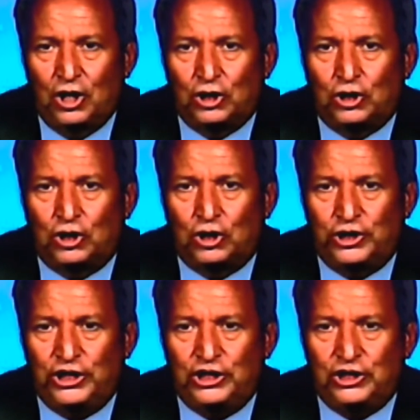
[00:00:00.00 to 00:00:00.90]
could
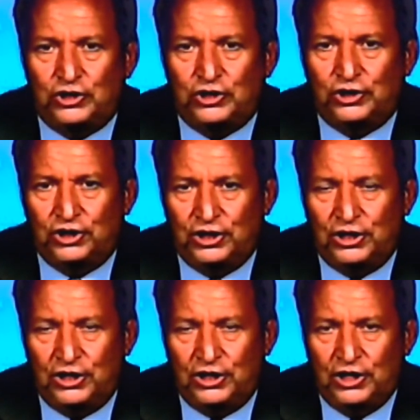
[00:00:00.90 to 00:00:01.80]

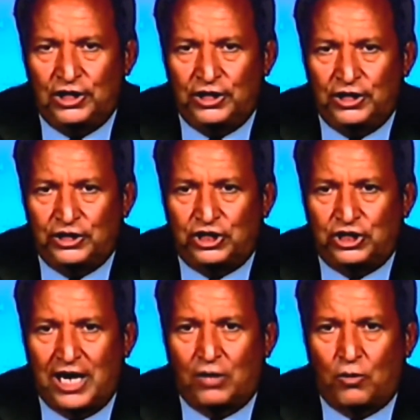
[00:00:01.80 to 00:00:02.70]
easily
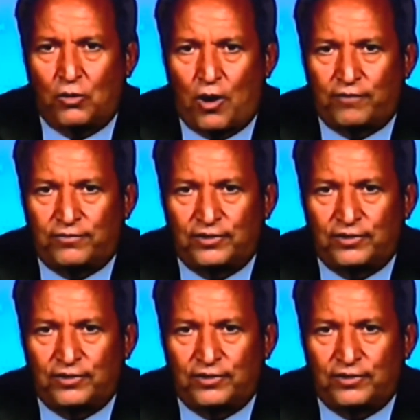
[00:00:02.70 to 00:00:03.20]
set off